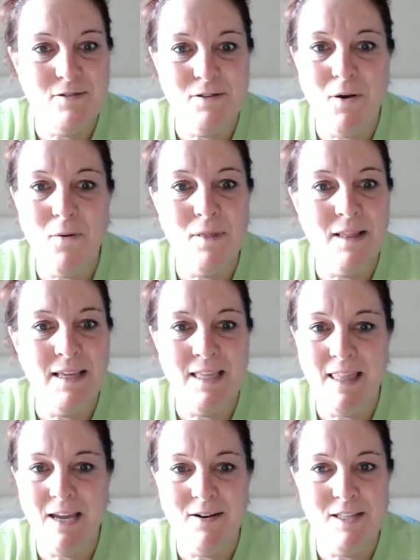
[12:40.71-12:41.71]
You're
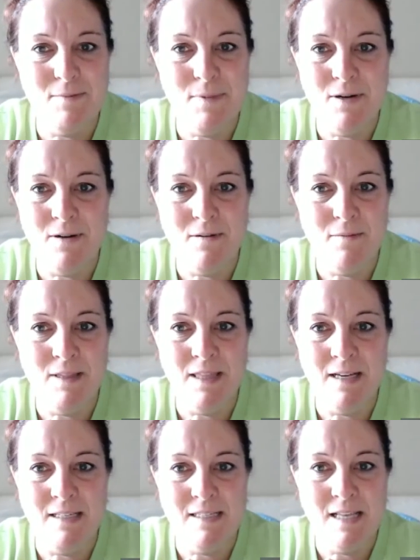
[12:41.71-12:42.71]
totally there in spirit
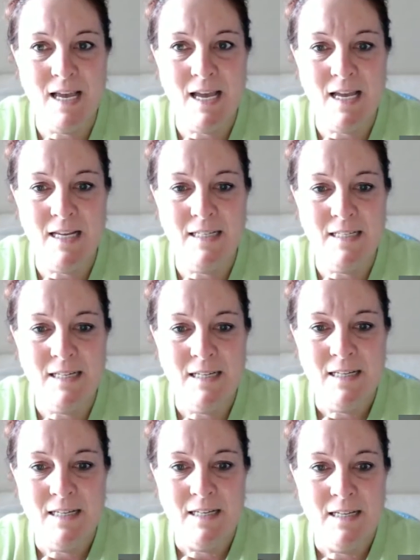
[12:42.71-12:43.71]
with us, and
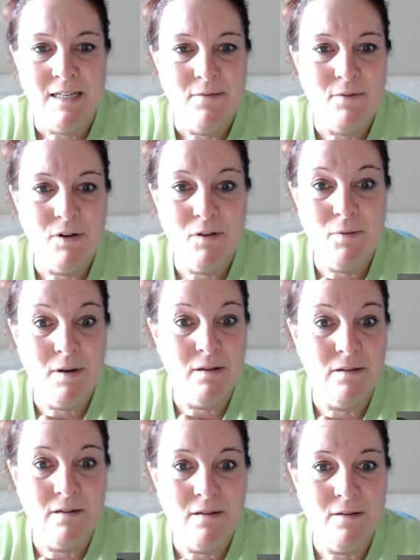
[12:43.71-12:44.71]
we're
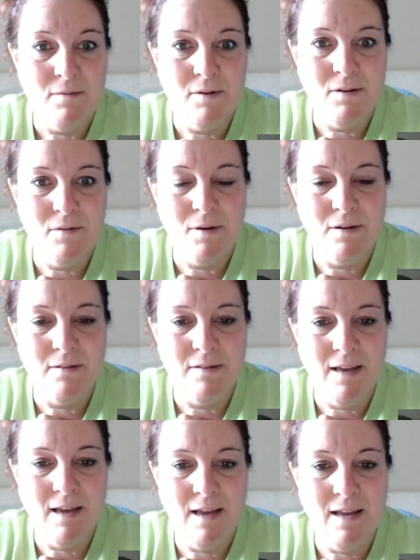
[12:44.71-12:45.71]
thrilled. We're
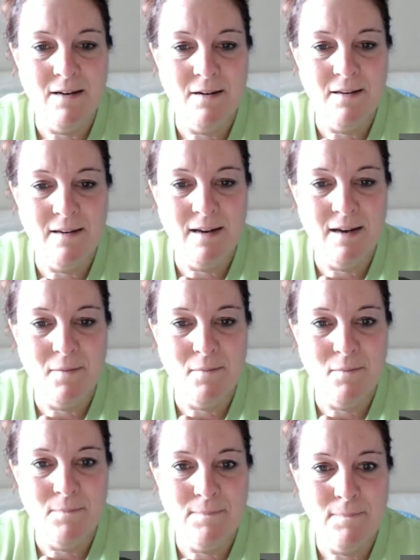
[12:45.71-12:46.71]
thrilled, and
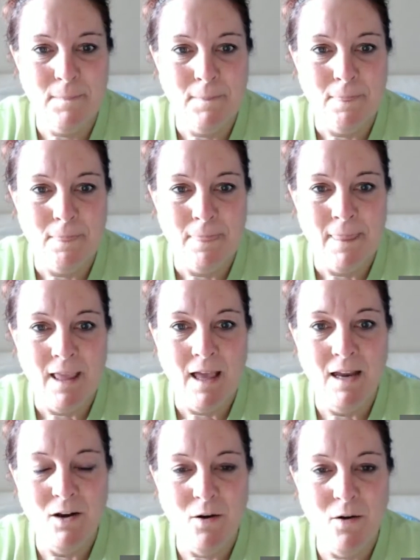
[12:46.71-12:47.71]

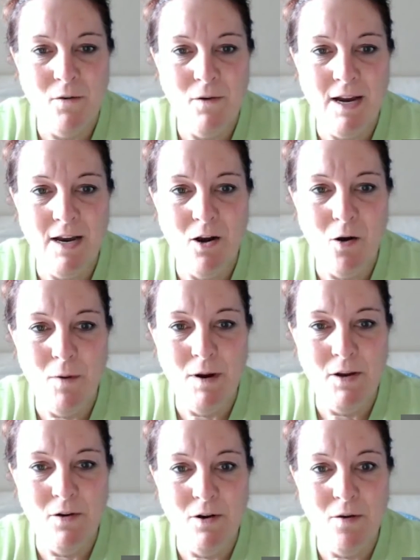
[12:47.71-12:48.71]
I know
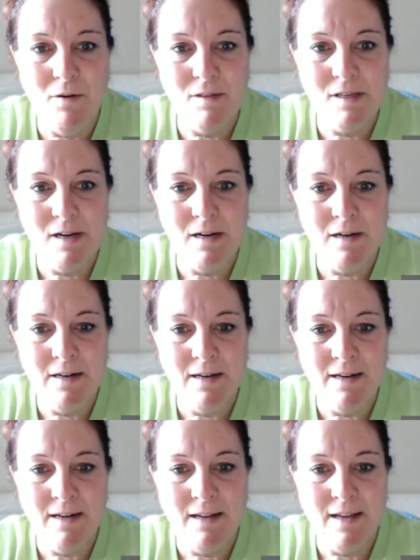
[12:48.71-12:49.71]
what your goals are,
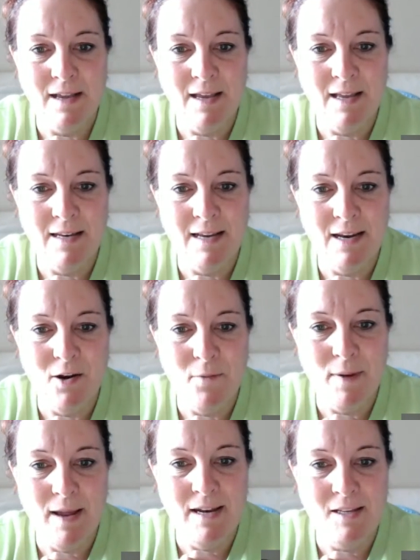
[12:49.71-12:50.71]
and I
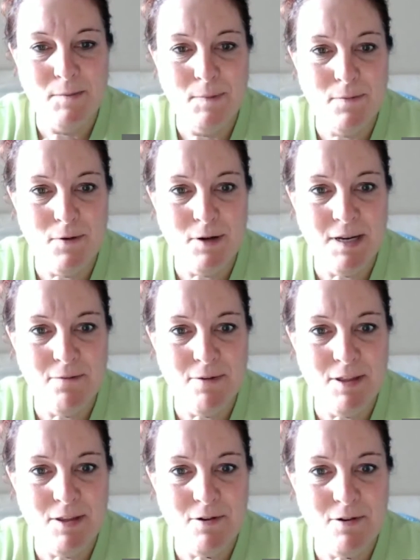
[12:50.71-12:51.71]
know Penny's been working
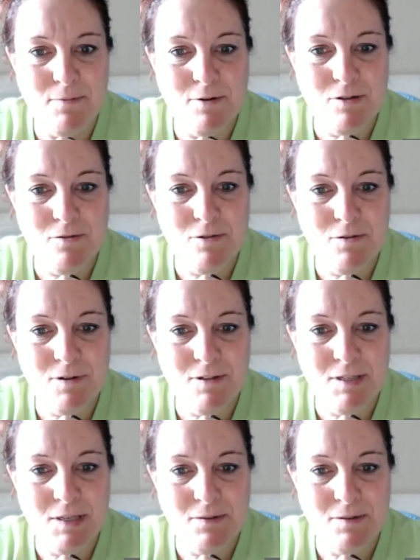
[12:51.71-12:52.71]
with you to push you
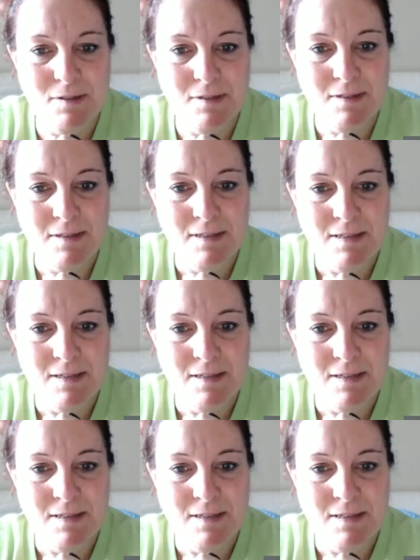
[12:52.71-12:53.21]
towards those.